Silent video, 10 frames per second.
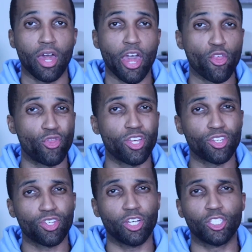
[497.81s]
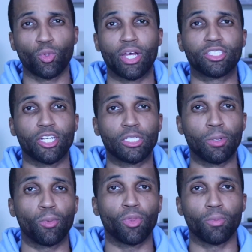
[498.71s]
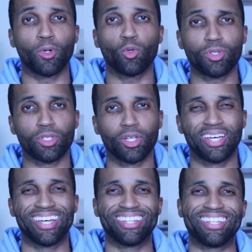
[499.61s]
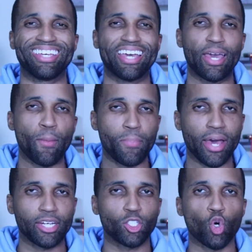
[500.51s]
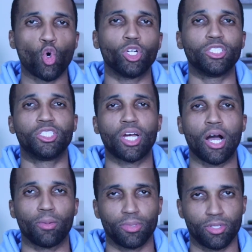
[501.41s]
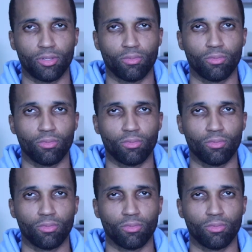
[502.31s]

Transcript: And this is the one that scares people the most, the impact on jobs.